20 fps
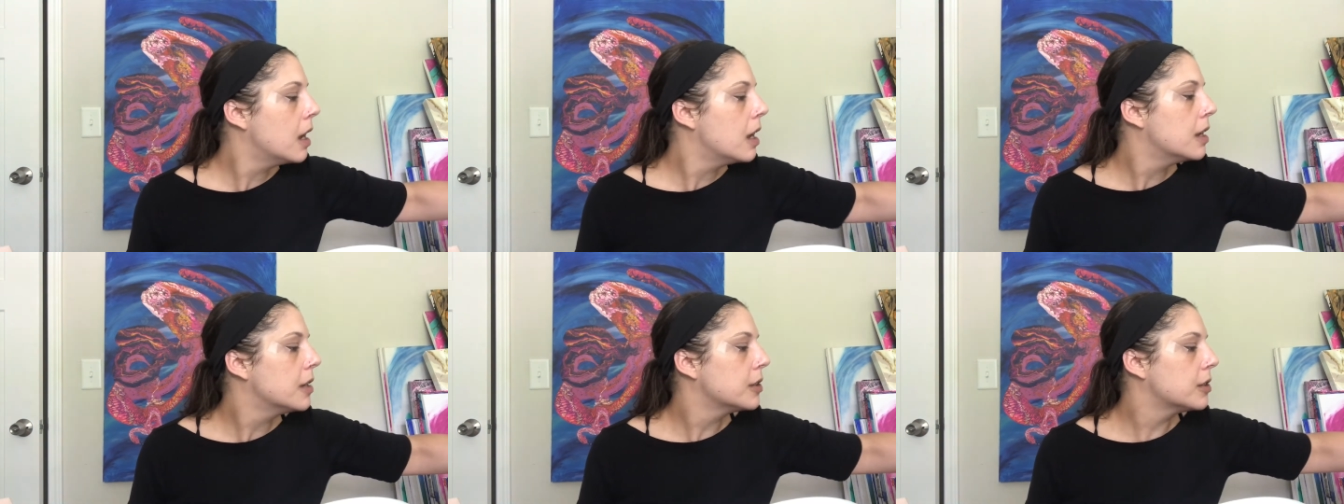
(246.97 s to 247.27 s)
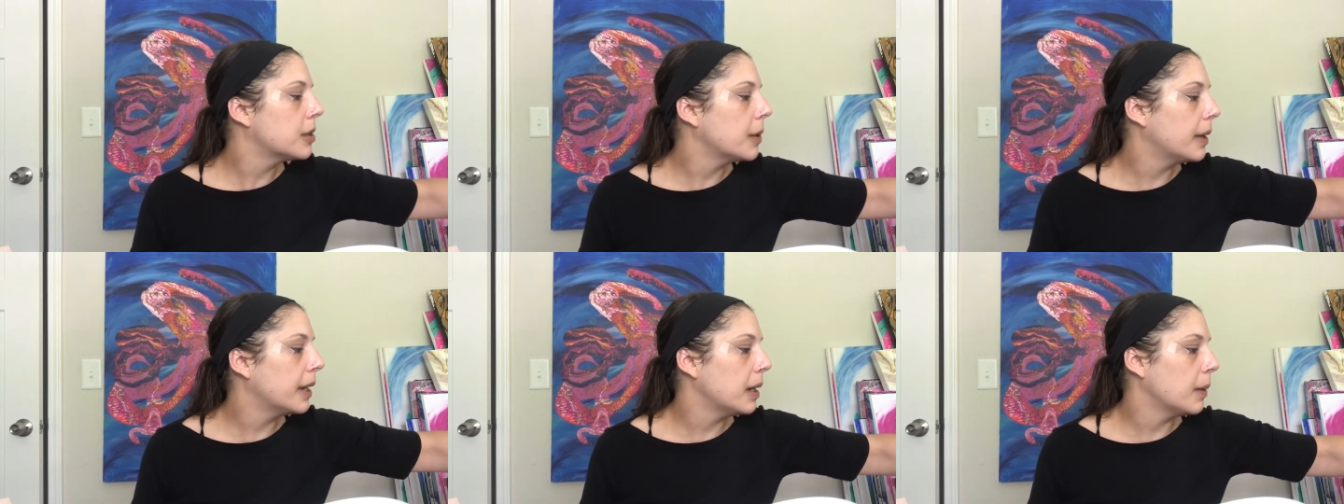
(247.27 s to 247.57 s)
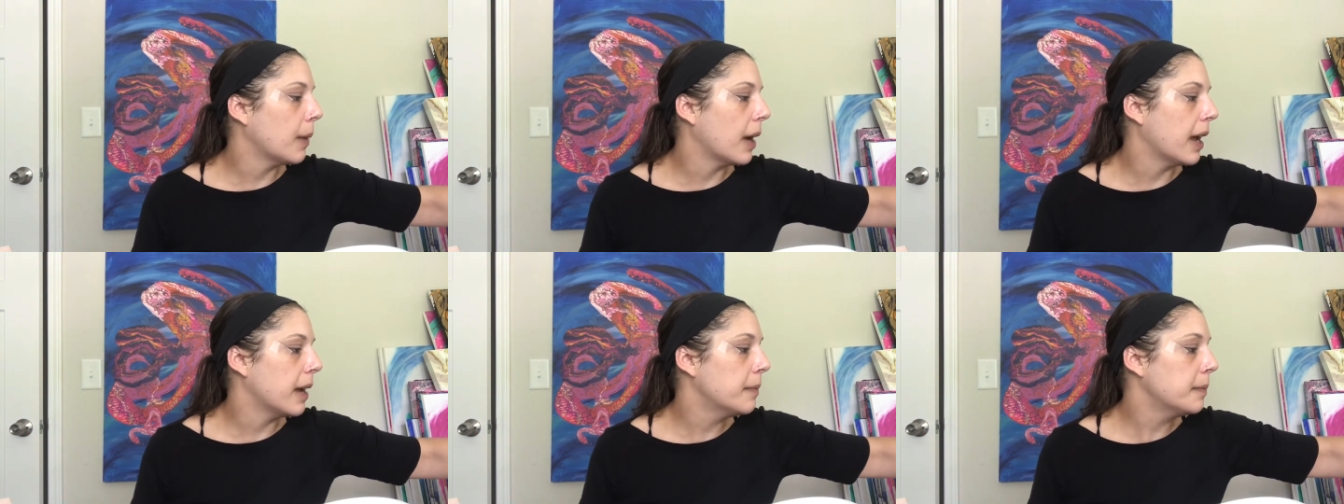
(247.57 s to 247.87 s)
So
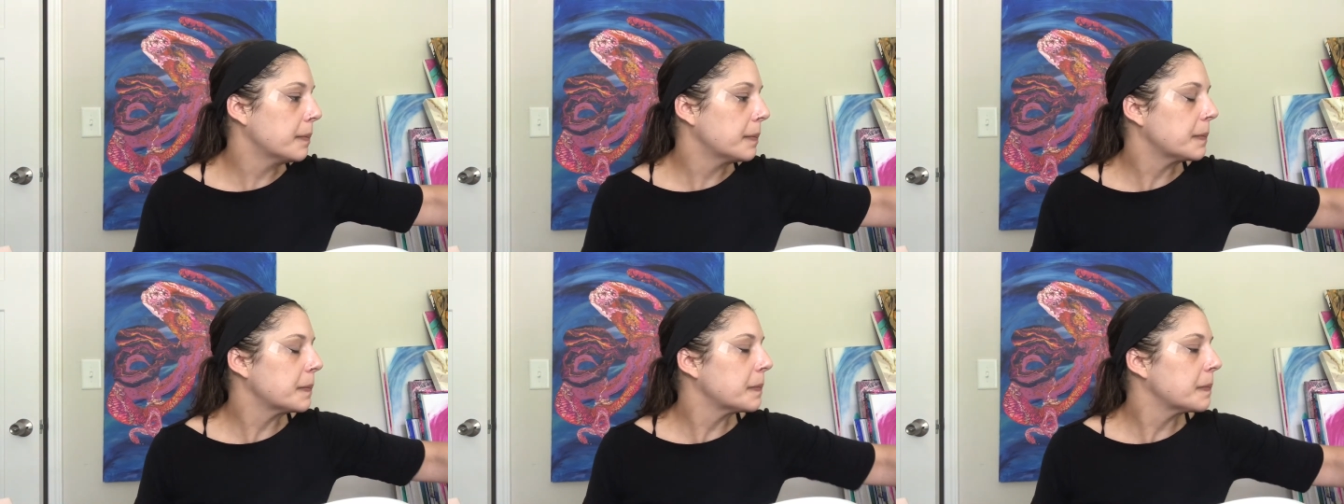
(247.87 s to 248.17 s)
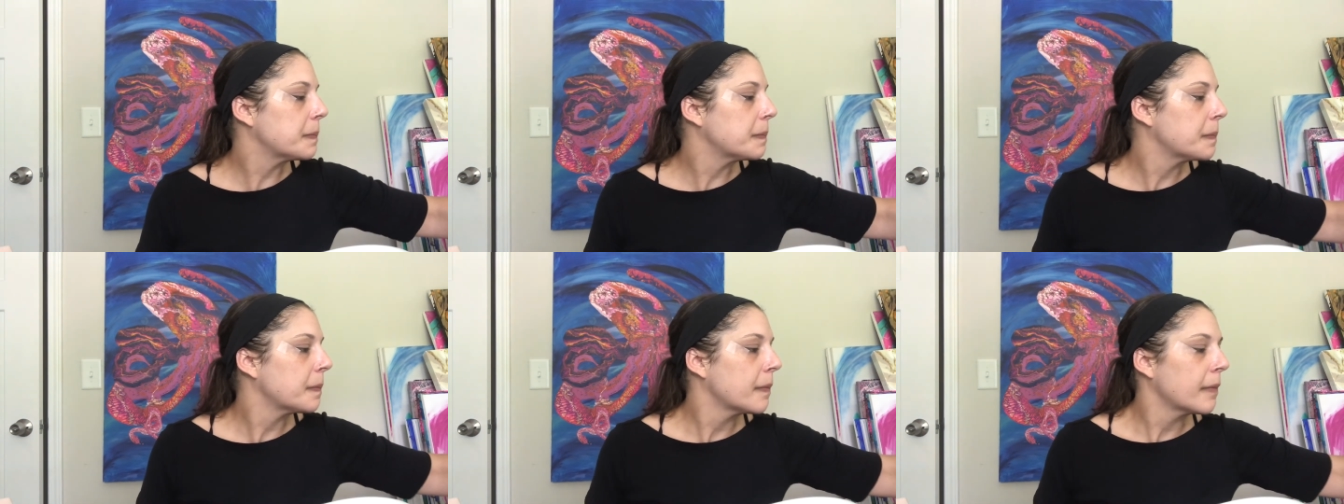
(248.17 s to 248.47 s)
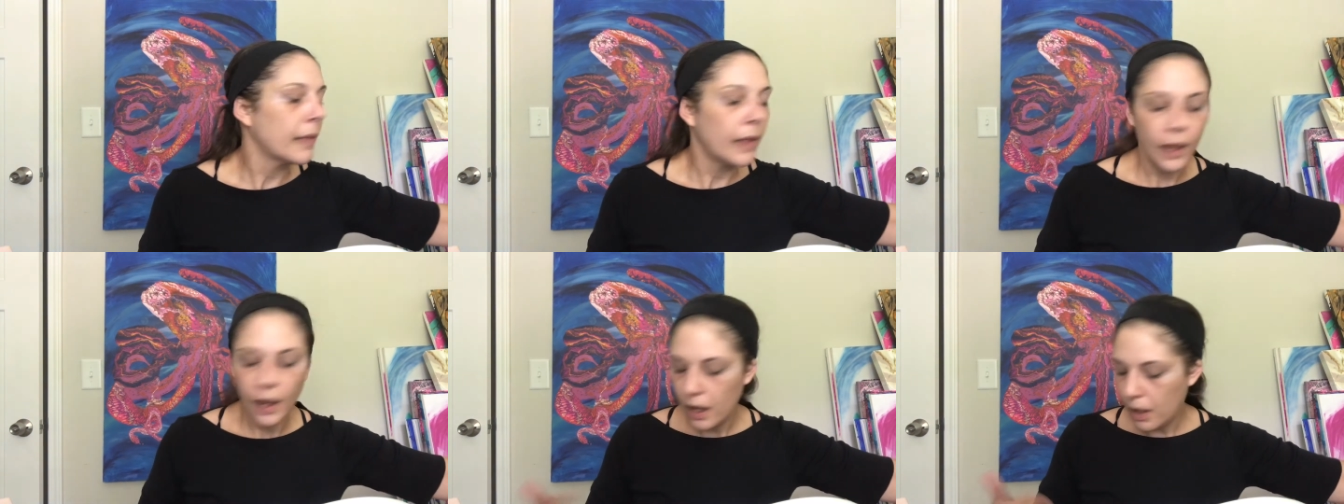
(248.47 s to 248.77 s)
anyway,
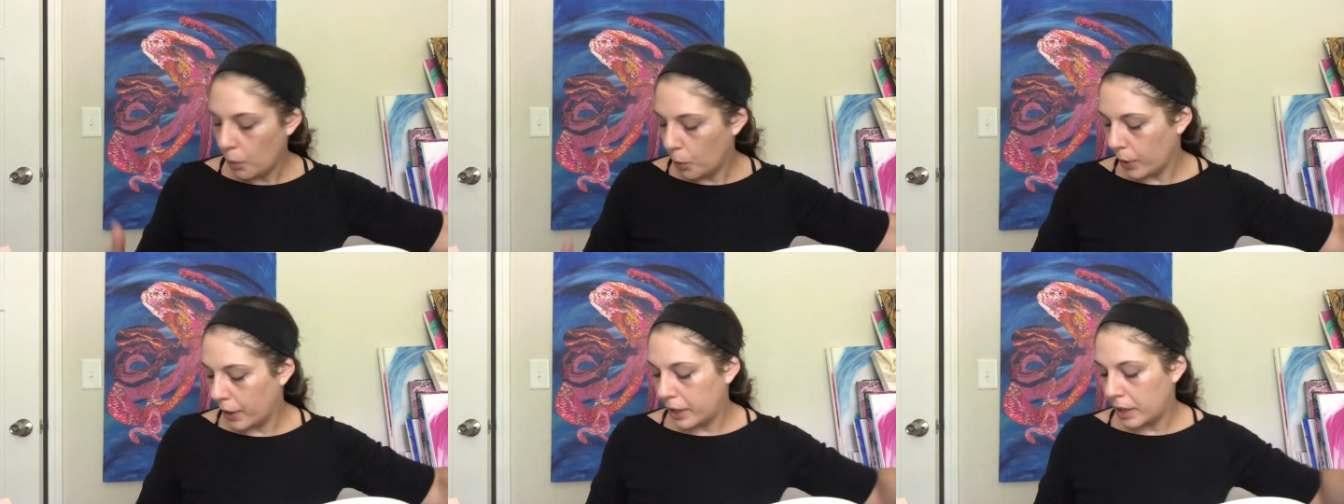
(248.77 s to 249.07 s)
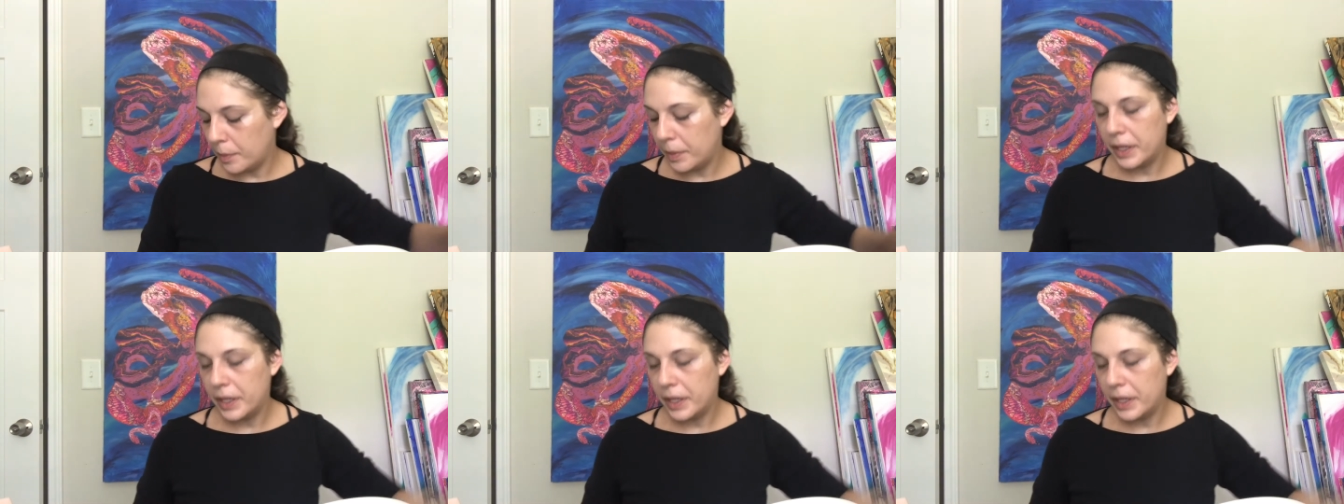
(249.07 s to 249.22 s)
we're going to